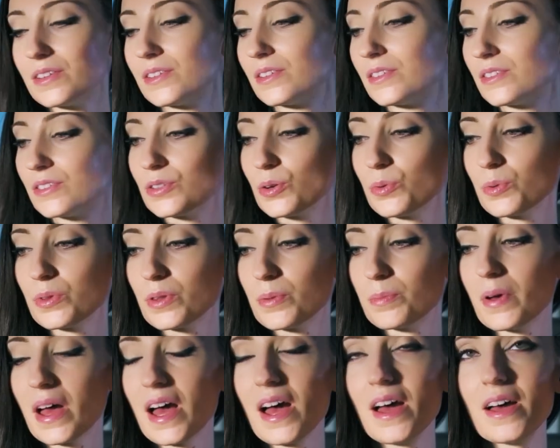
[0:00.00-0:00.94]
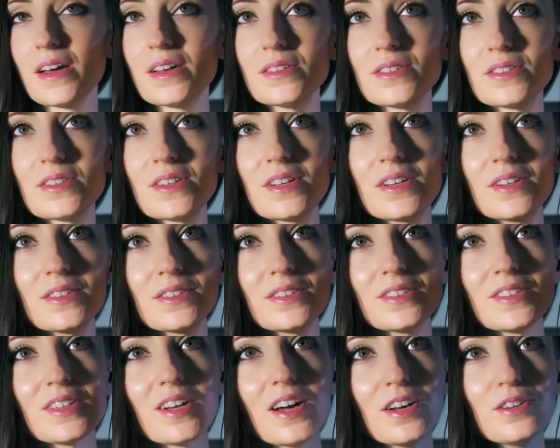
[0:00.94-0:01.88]
So in the past,
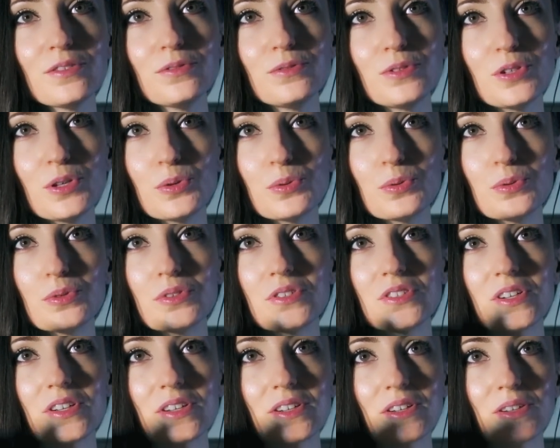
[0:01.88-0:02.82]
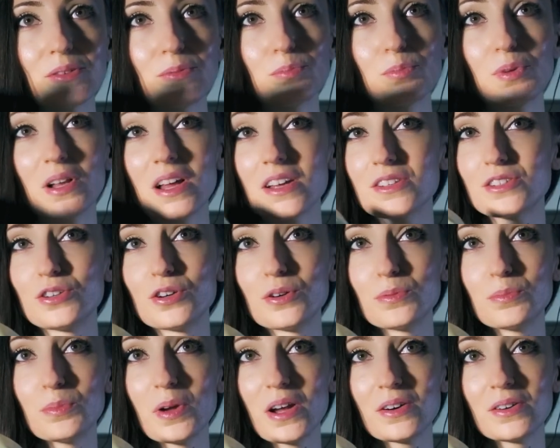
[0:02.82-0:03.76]
I've used plaster
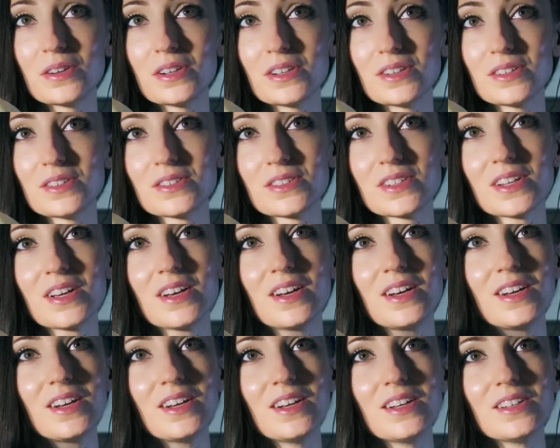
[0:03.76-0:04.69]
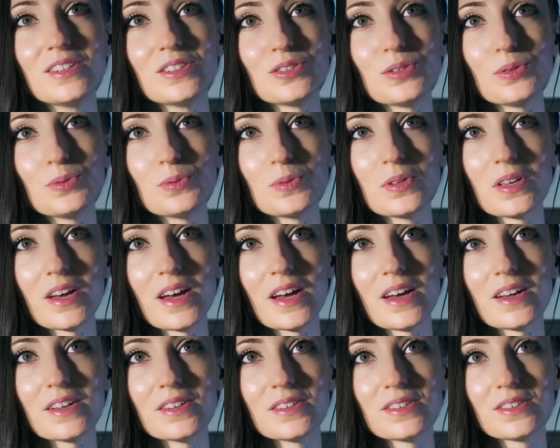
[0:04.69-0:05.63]
of Paris to
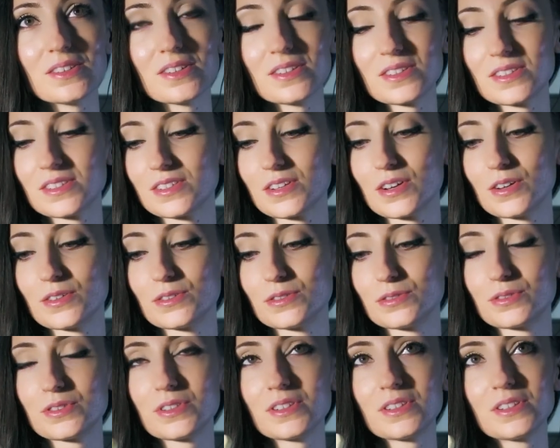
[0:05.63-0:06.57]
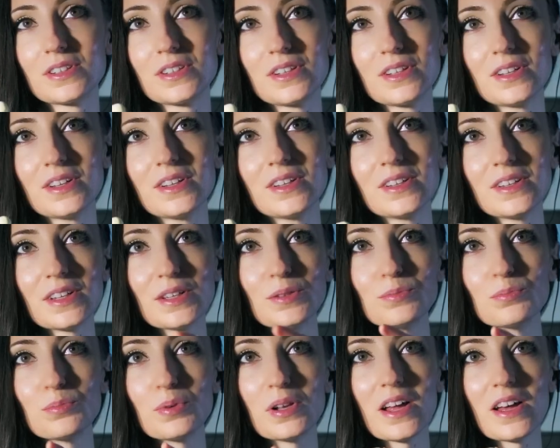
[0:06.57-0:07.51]
cast stuff
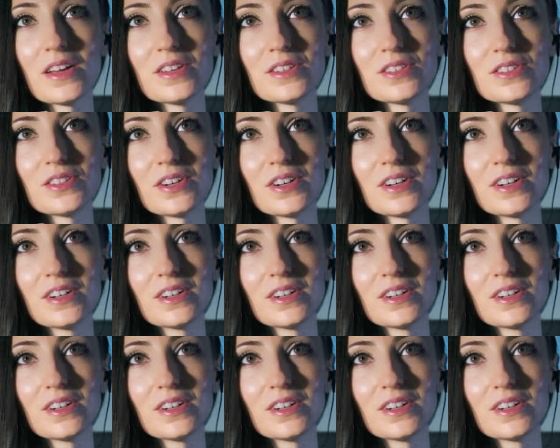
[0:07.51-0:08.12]
in plaster.